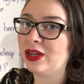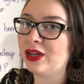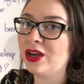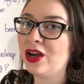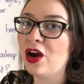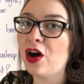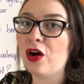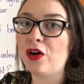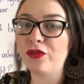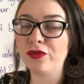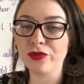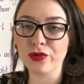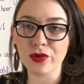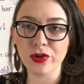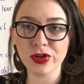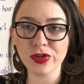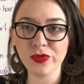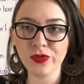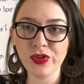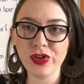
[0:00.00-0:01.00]
Of course,
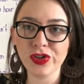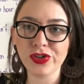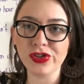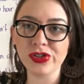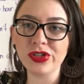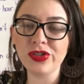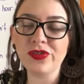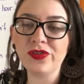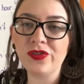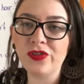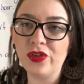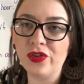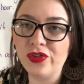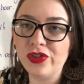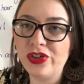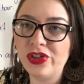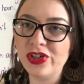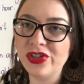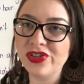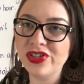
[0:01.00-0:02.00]
we're just
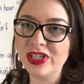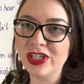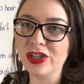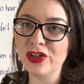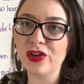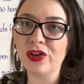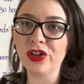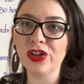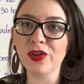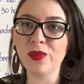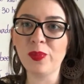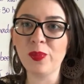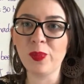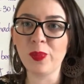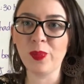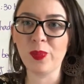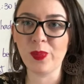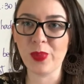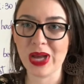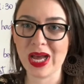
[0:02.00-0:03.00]
focusing on the
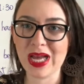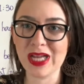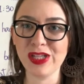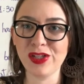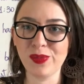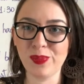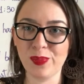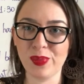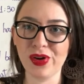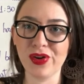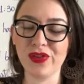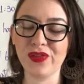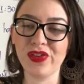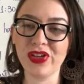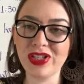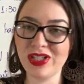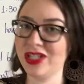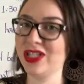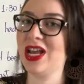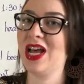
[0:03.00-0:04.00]
past perfect
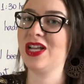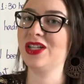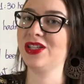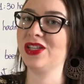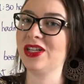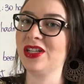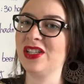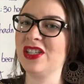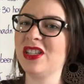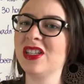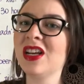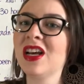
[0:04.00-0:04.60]
sentence.